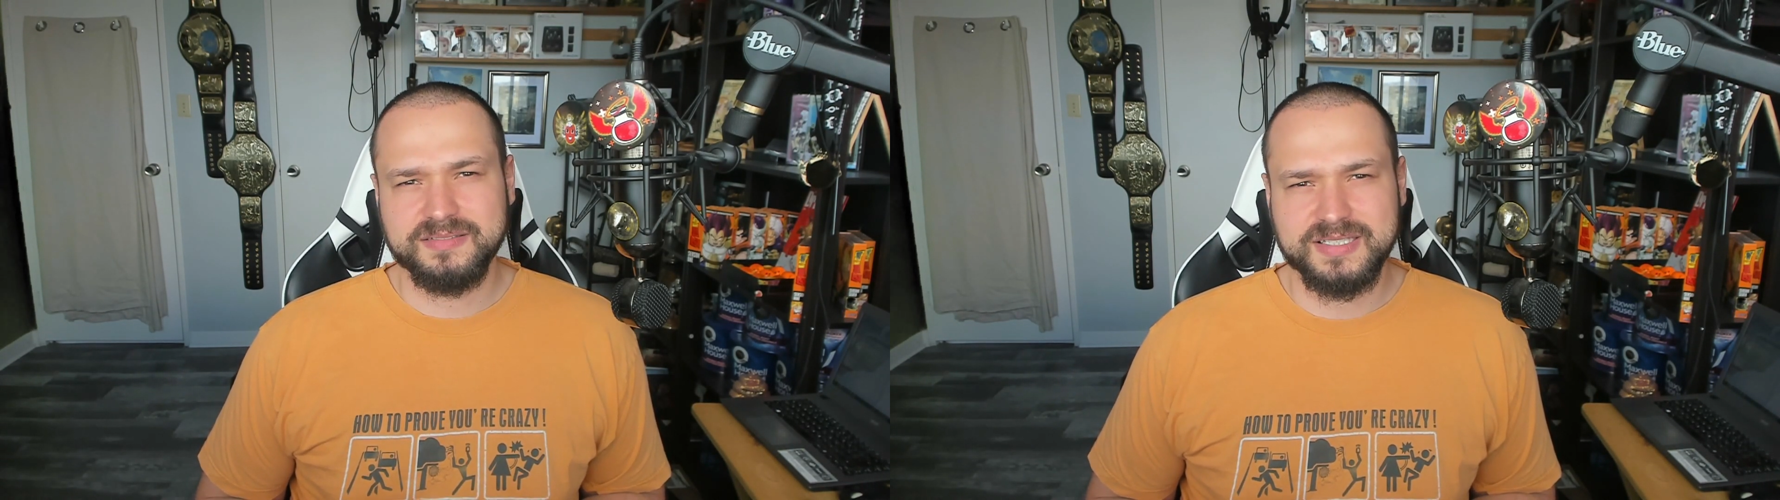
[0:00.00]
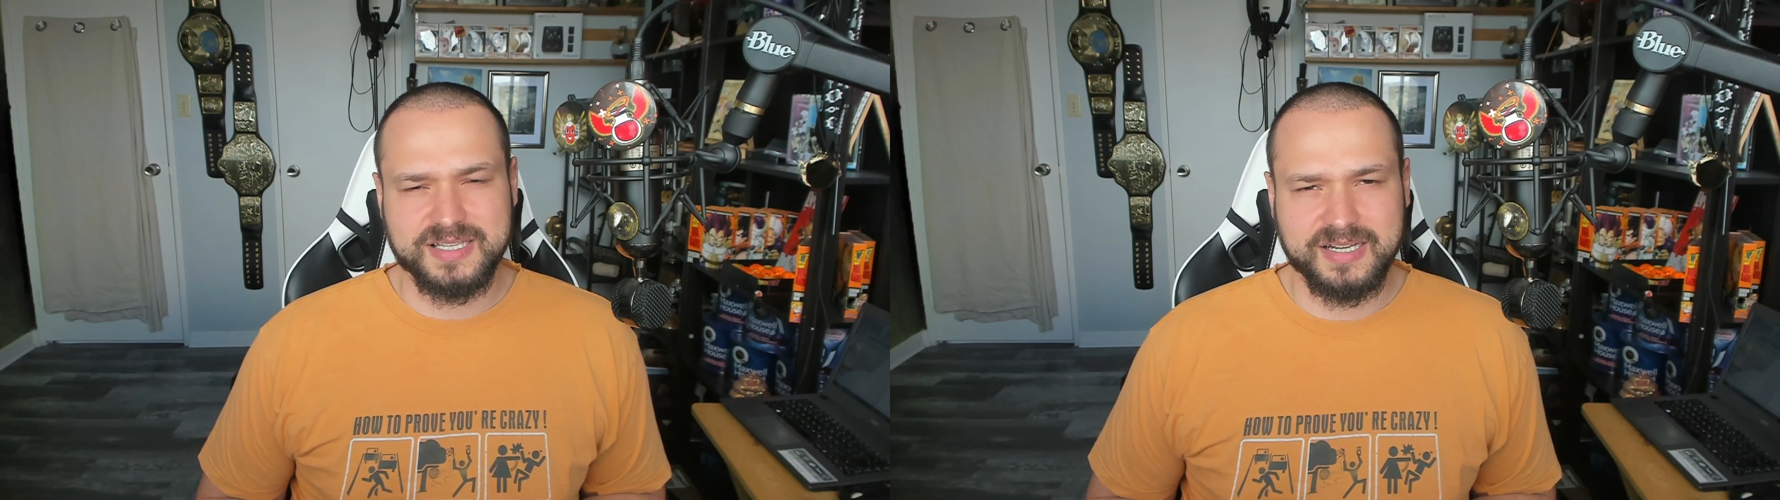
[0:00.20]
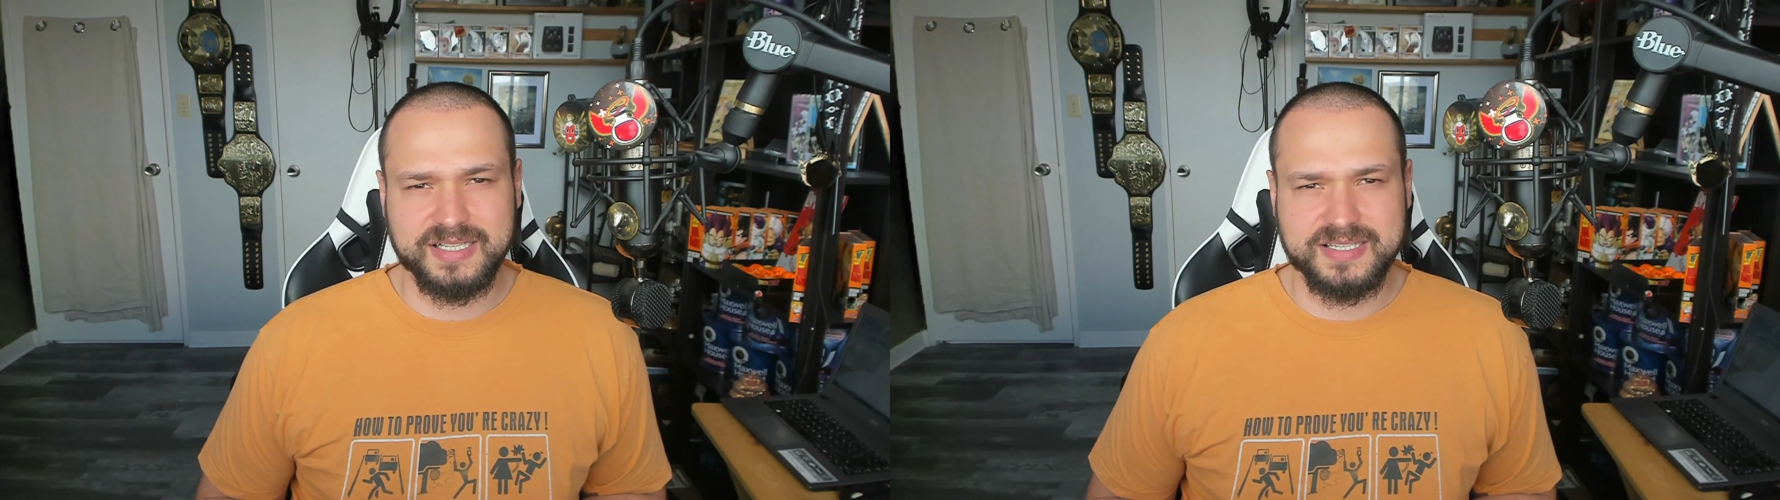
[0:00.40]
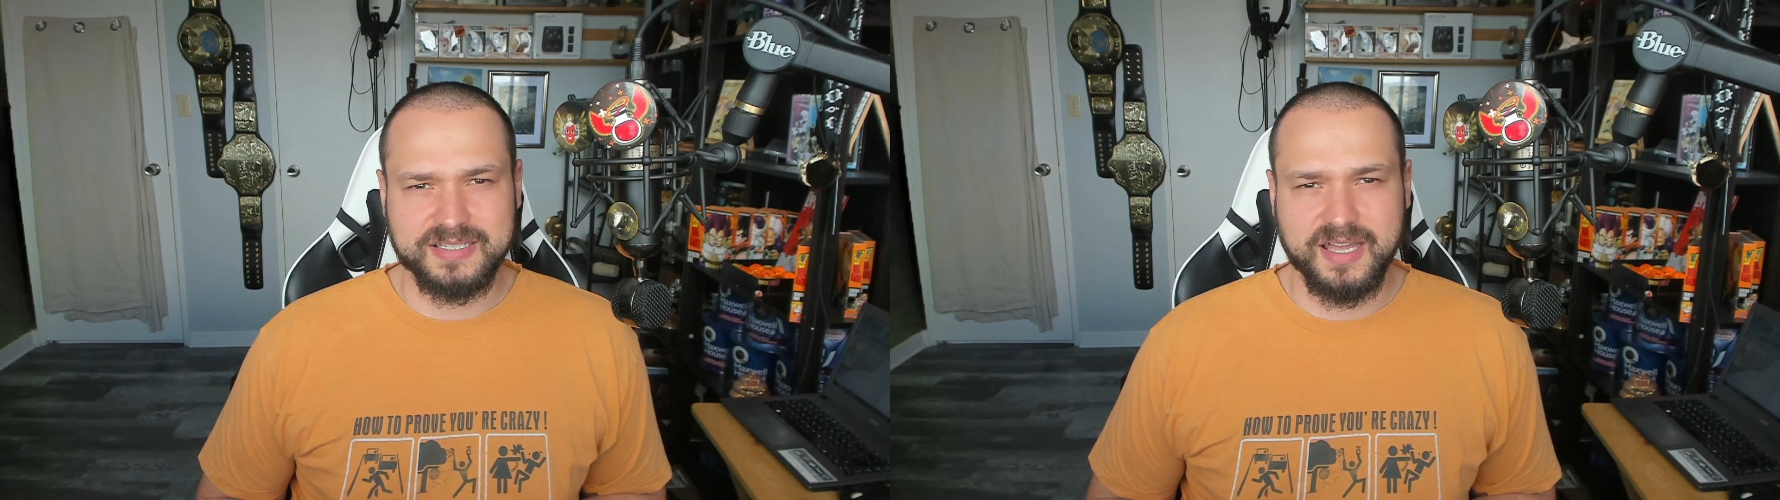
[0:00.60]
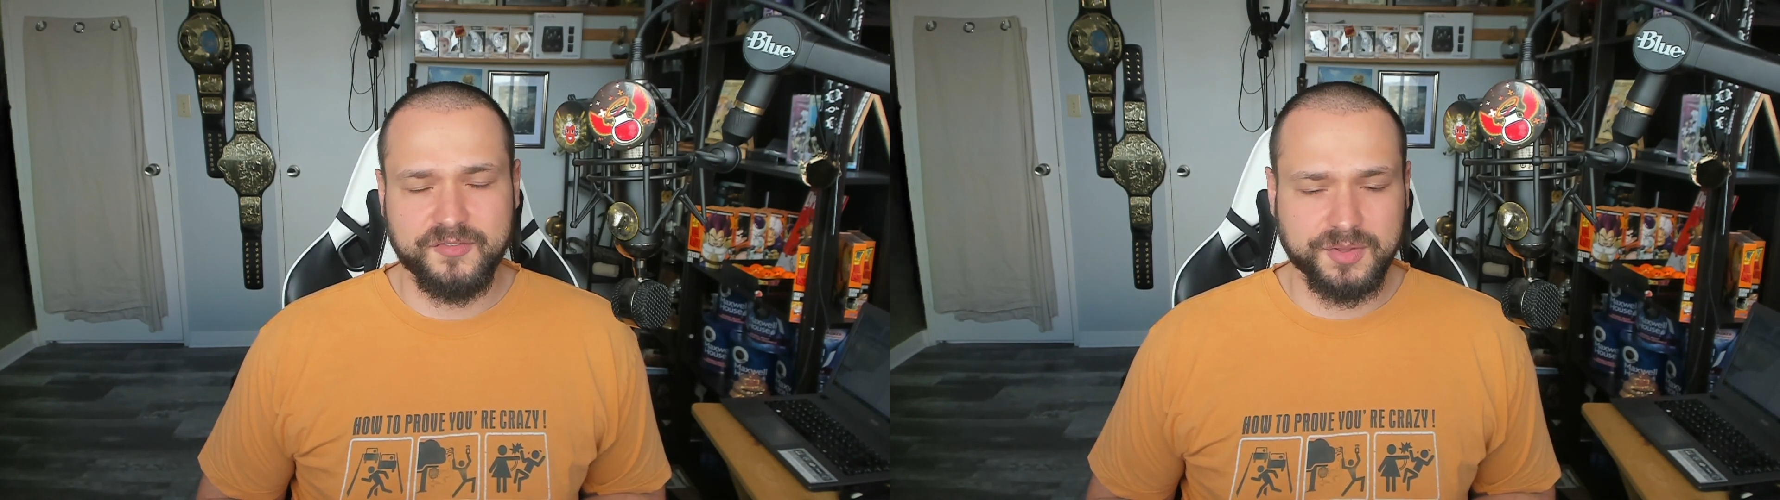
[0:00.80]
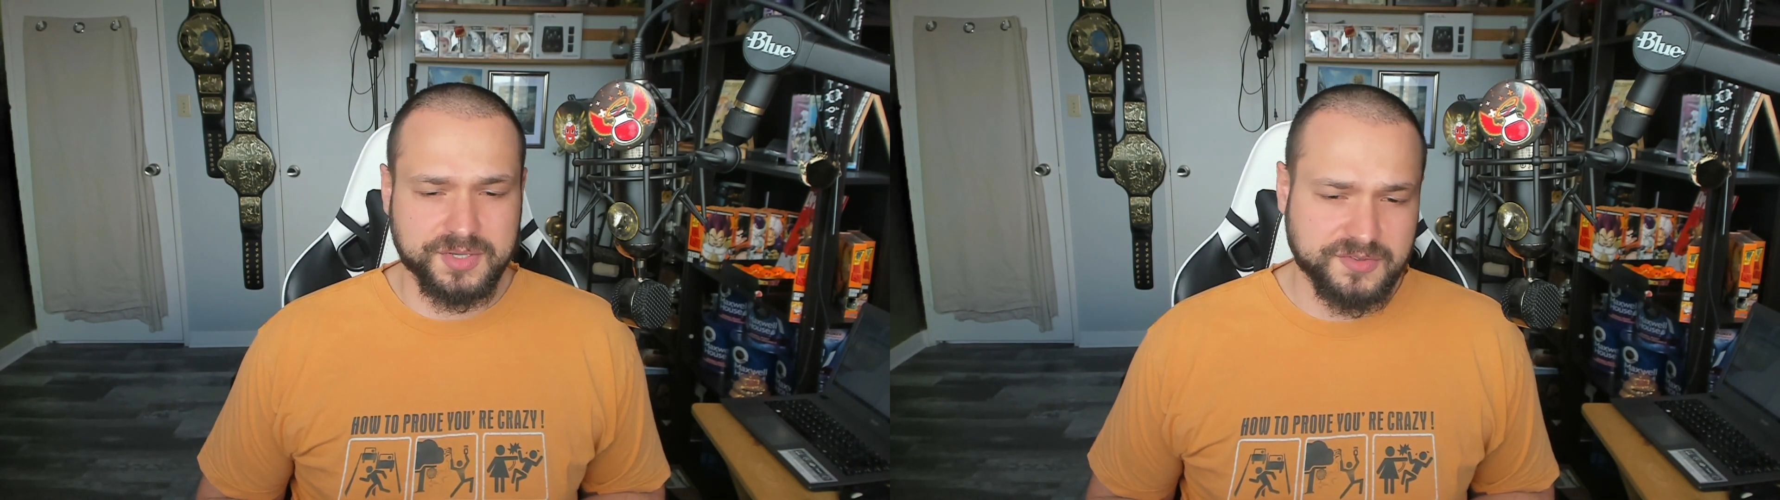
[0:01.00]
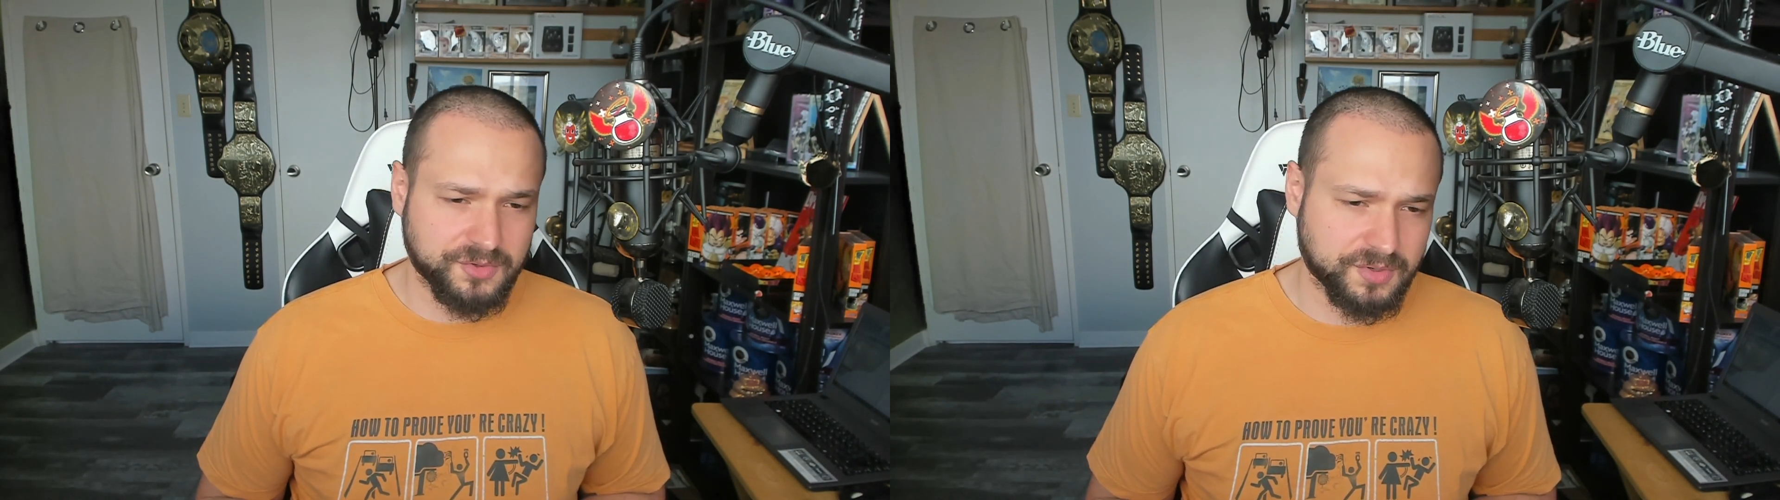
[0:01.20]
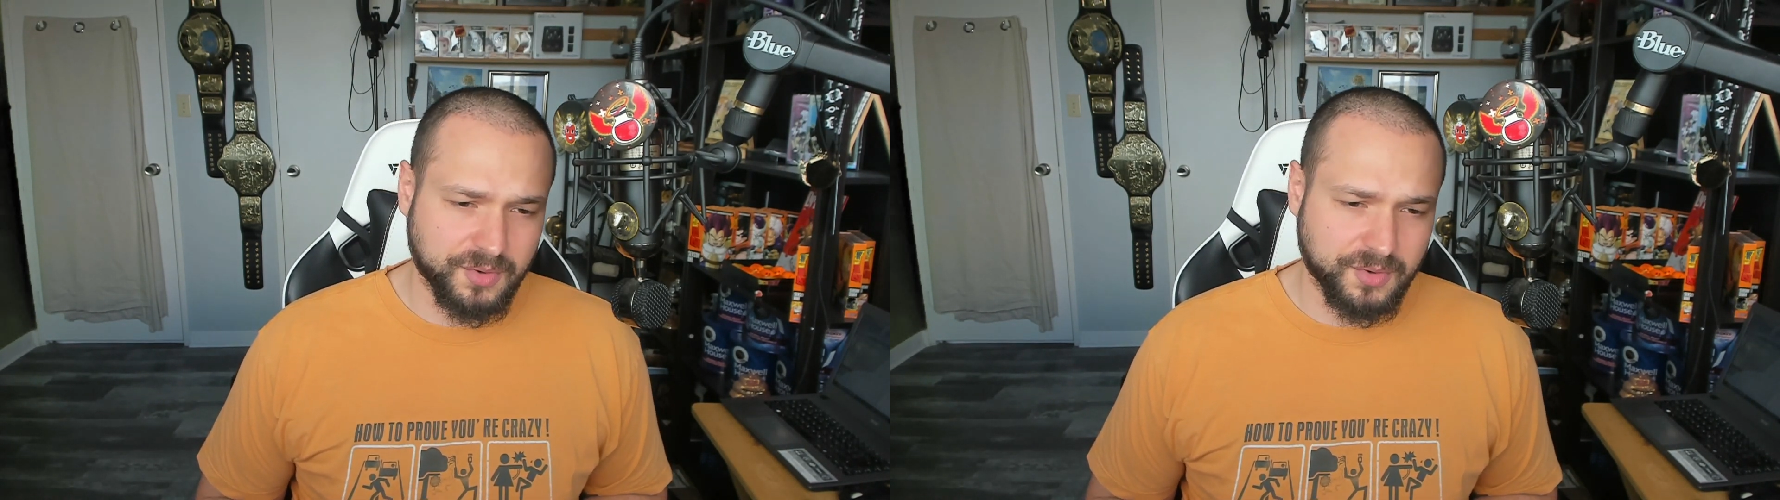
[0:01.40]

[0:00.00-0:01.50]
It's not easy. And for those of you who